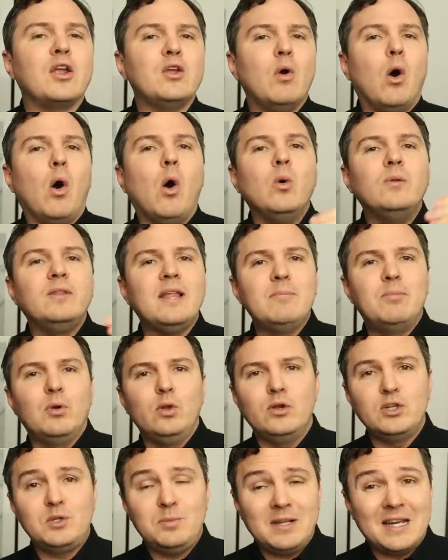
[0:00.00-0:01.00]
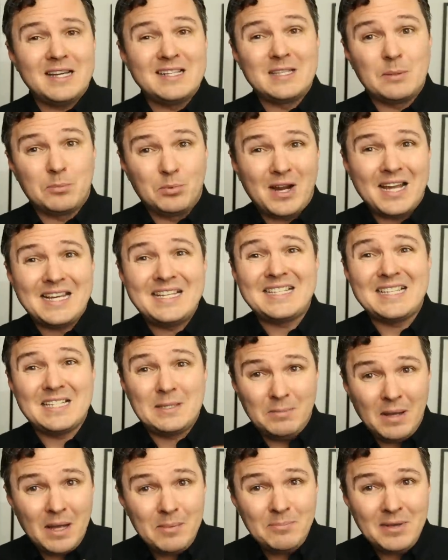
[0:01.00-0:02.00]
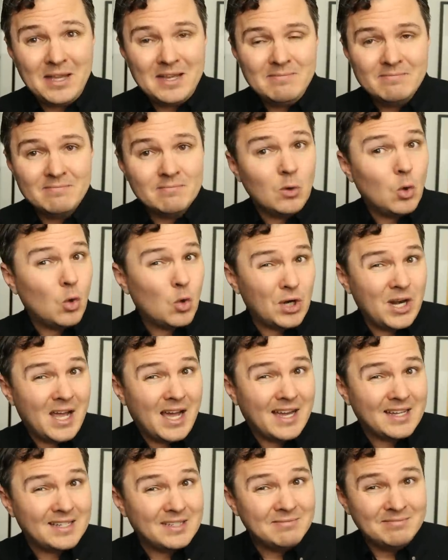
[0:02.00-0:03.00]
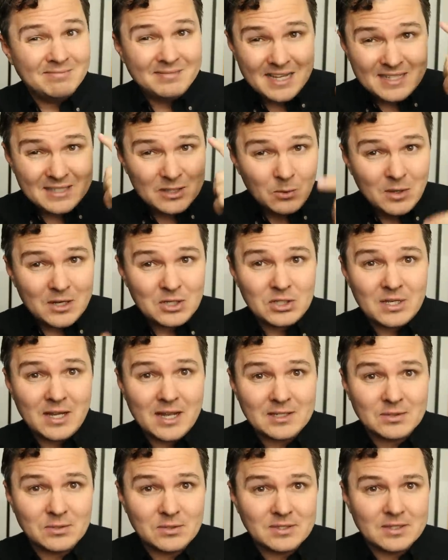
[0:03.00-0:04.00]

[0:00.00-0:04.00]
Are you only bullish because the price is pumping or not? That's the question to ask